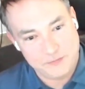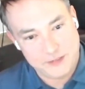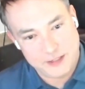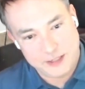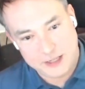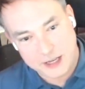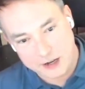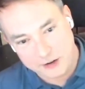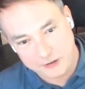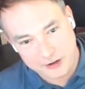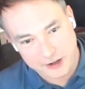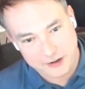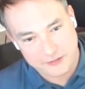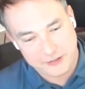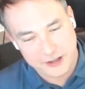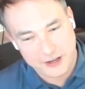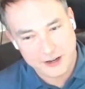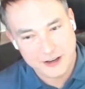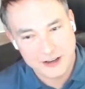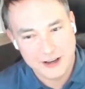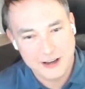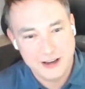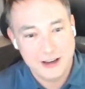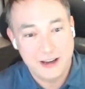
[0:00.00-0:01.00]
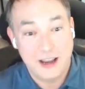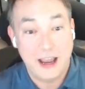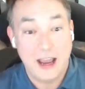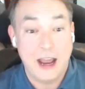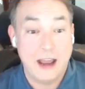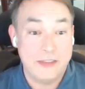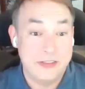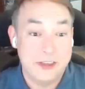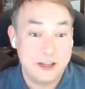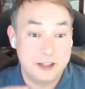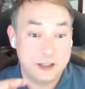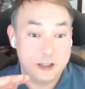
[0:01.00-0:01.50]
get rid of it
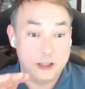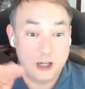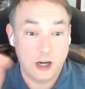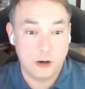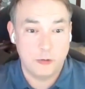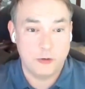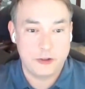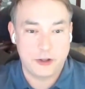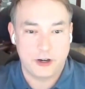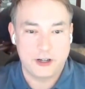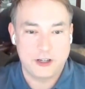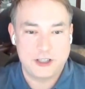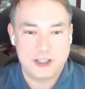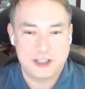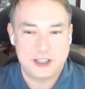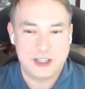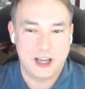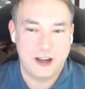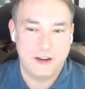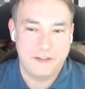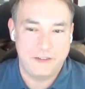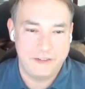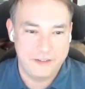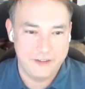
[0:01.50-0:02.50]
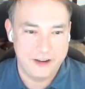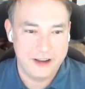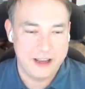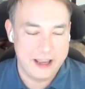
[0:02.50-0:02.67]
and then go with our stuff